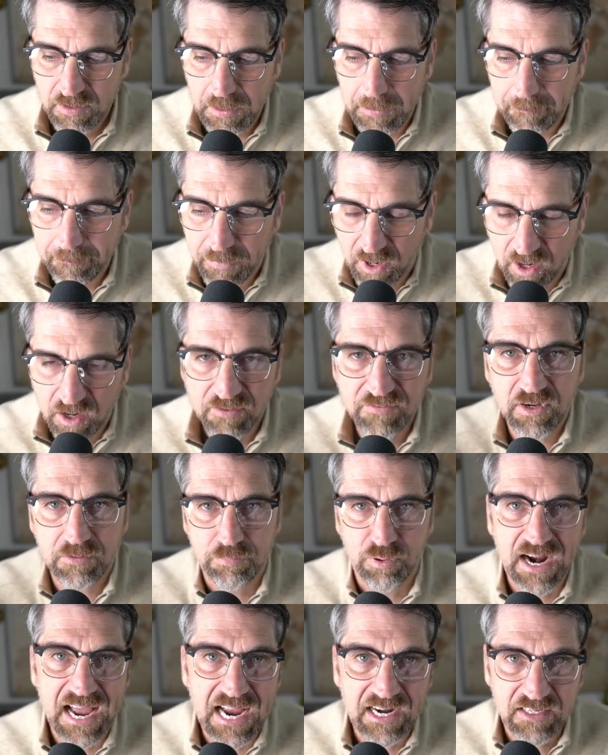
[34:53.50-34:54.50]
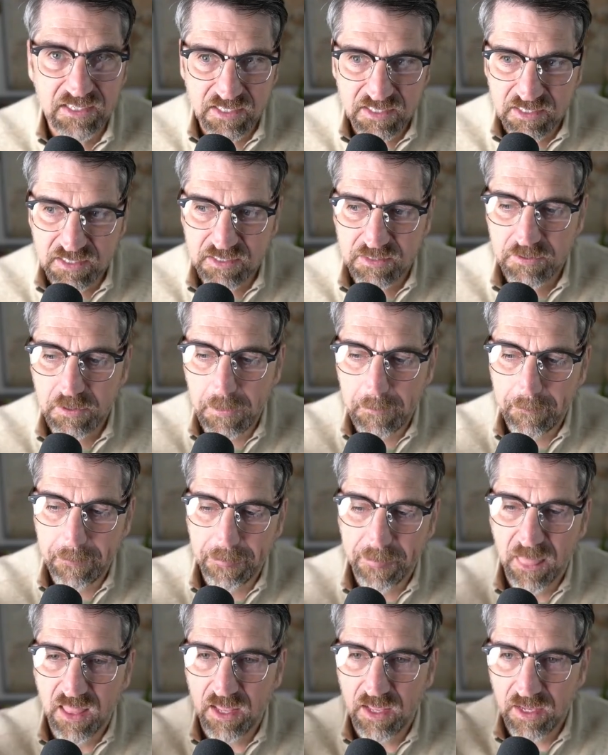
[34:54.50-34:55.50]
Part of your practice
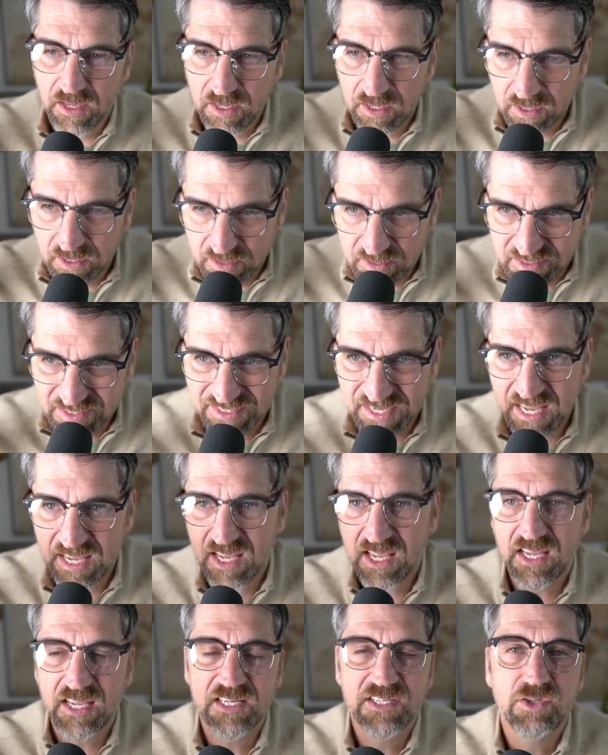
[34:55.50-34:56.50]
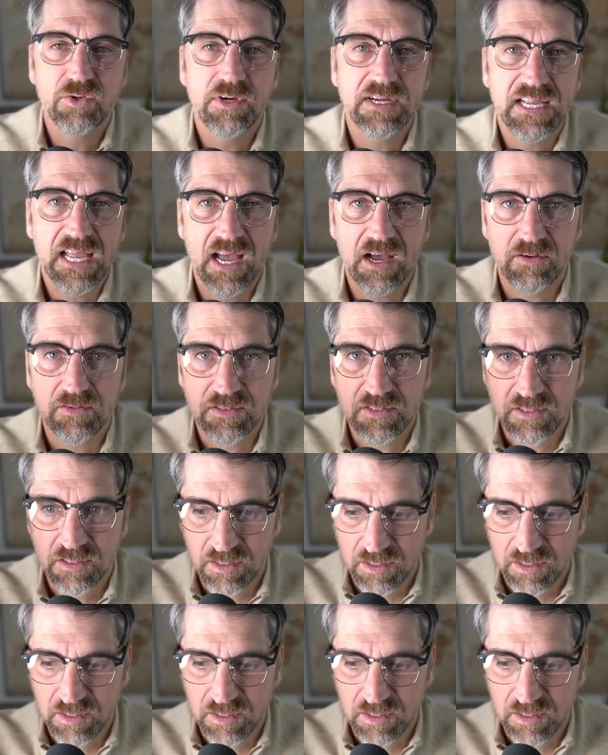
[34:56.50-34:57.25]
is taking into account